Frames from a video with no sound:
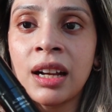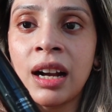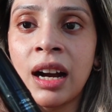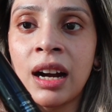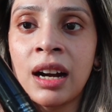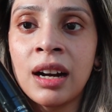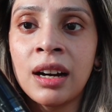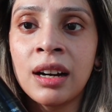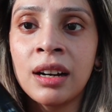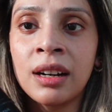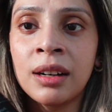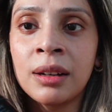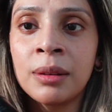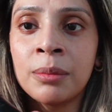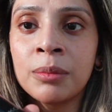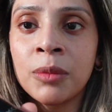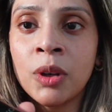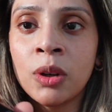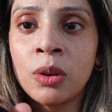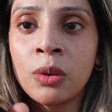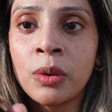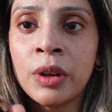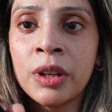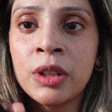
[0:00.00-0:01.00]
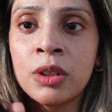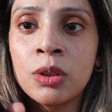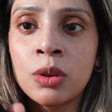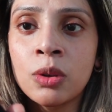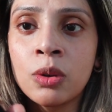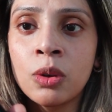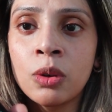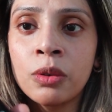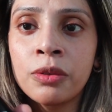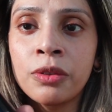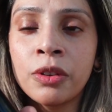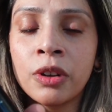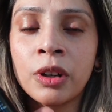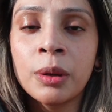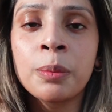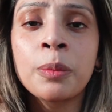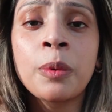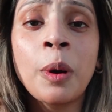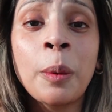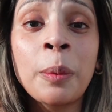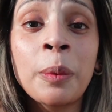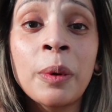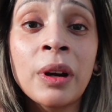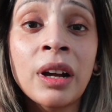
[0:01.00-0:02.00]
I'm not going to go for a
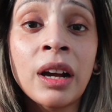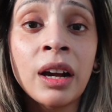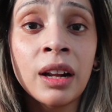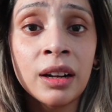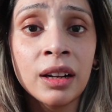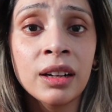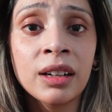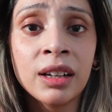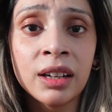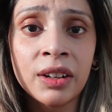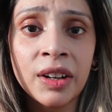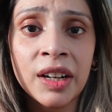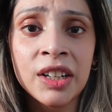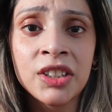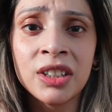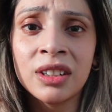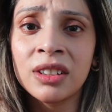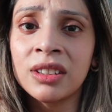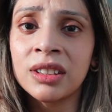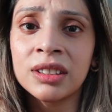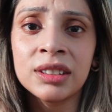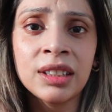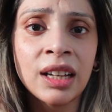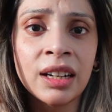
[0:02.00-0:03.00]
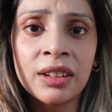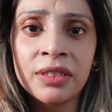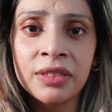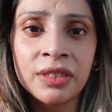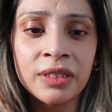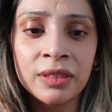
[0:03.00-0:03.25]
proper color correction because I